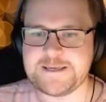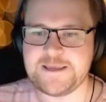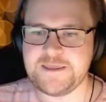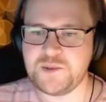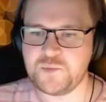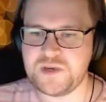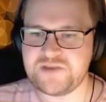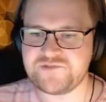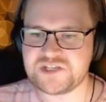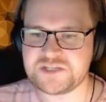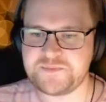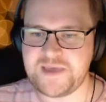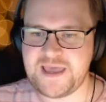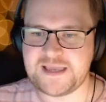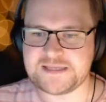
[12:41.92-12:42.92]
Either way,
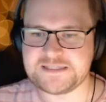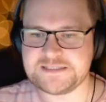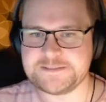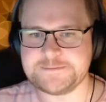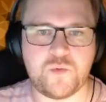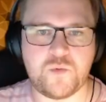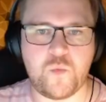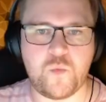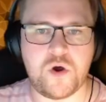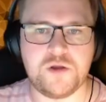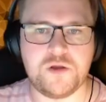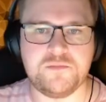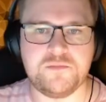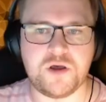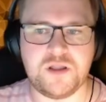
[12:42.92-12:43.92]
respect.
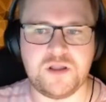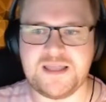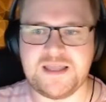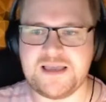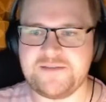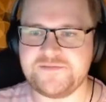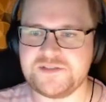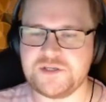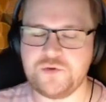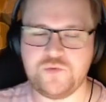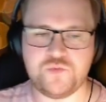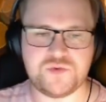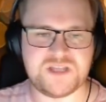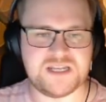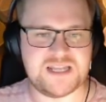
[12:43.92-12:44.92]
One more left.
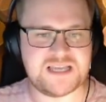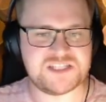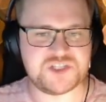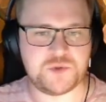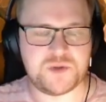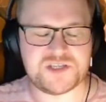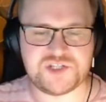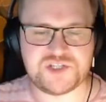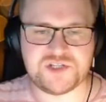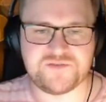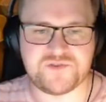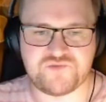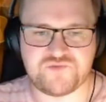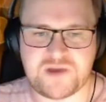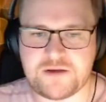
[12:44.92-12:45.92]
Ooh, the last question of
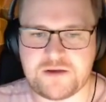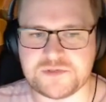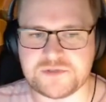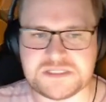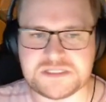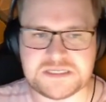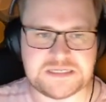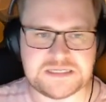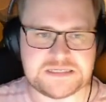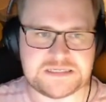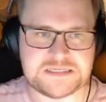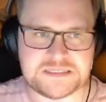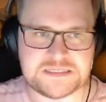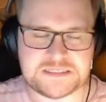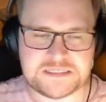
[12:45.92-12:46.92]
the round.
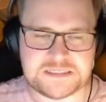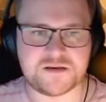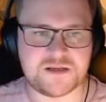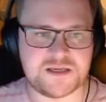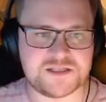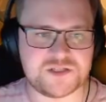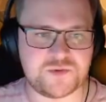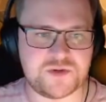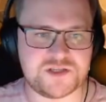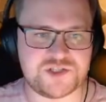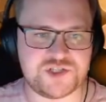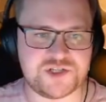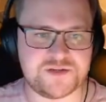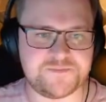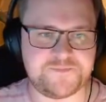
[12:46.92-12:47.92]
Next
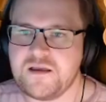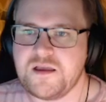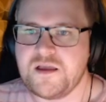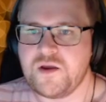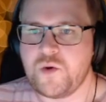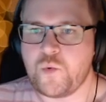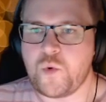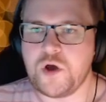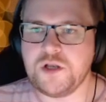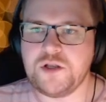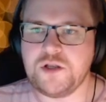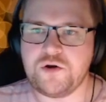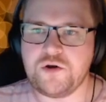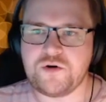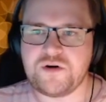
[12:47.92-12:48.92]
question. What
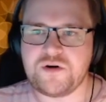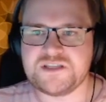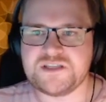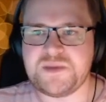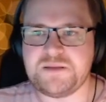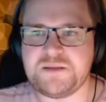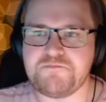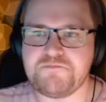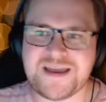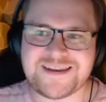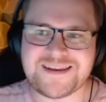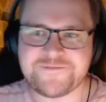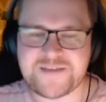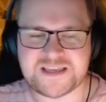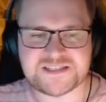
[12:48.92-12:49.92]
logo has been
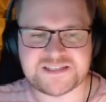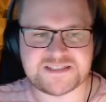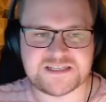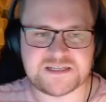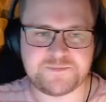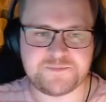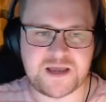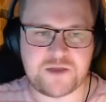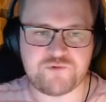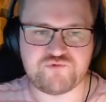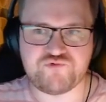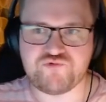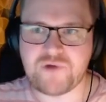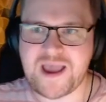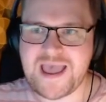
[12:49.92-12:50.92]
manifested by
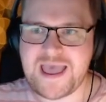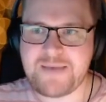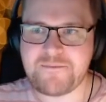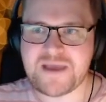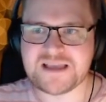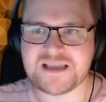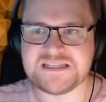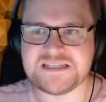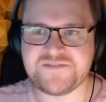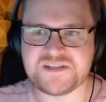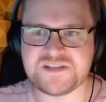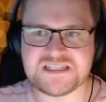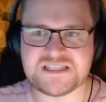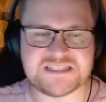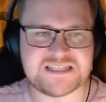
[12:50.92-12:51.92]
rare
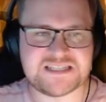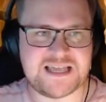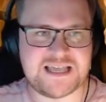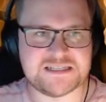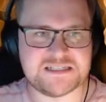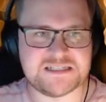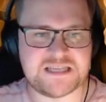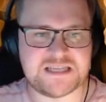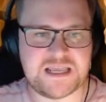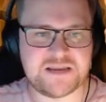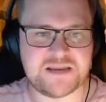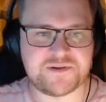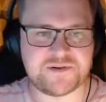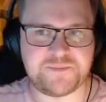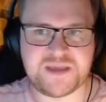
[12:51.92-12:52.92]
magnificent talent
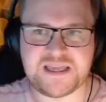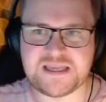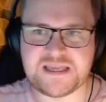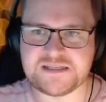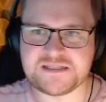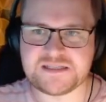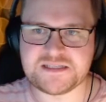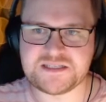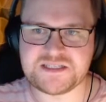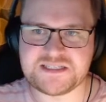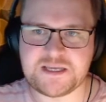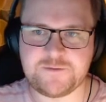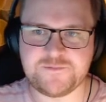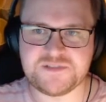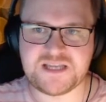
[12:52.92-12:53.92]
here in paint?
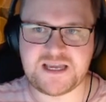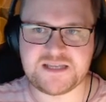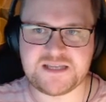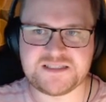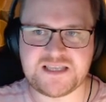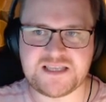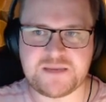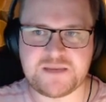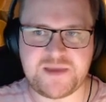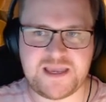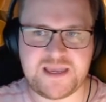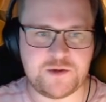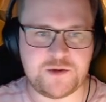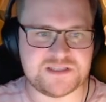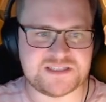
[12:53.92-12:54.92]
South Tyneside
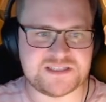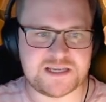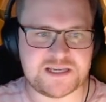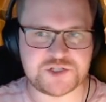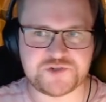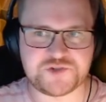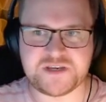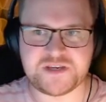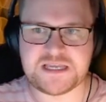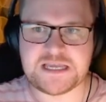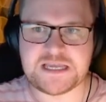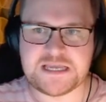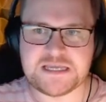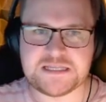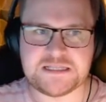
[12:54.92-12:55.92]
Penguin Sanctuary,
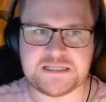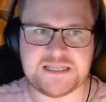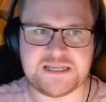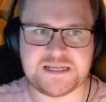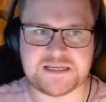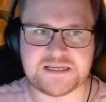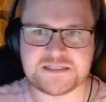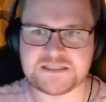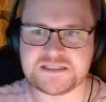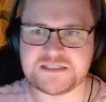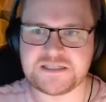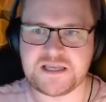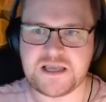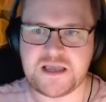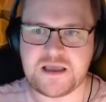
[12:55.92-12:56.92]

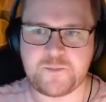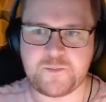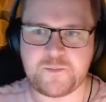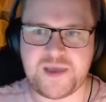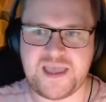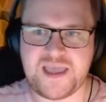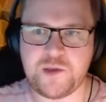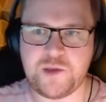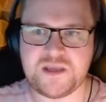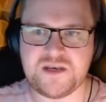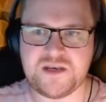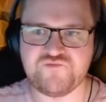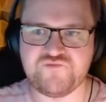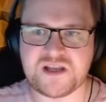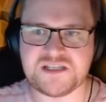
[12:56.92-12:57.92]
Linux, Penguin
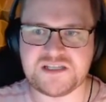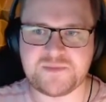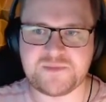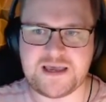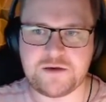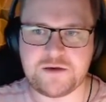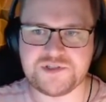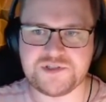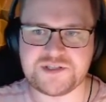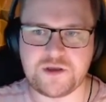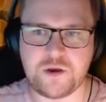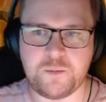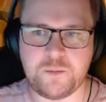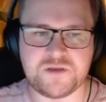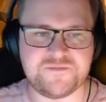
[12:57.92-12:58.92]
Random House,
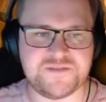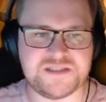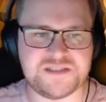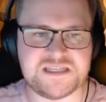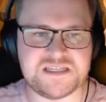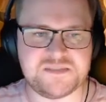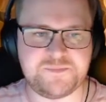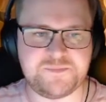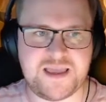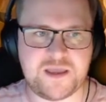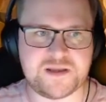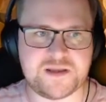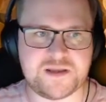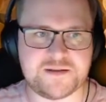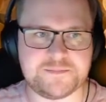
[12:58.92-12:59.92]
or McVitie's
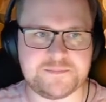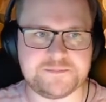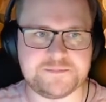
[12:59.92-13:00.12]
Penguin?